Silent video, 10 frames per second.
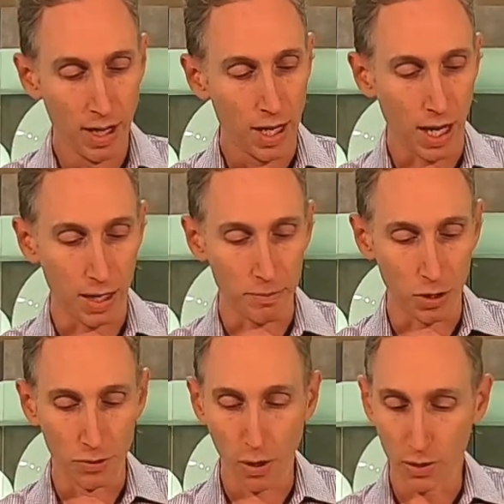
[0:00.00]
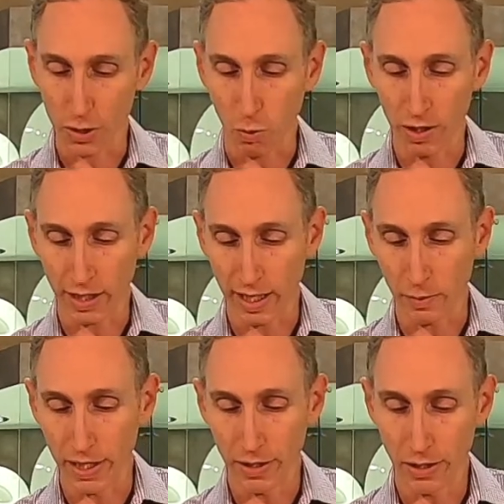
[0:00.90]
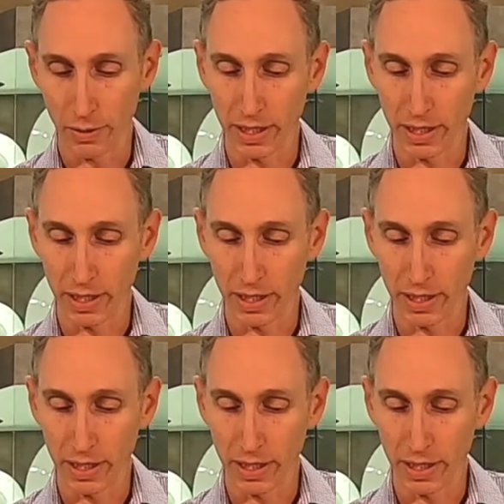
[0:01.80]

You'll notice one thing we do,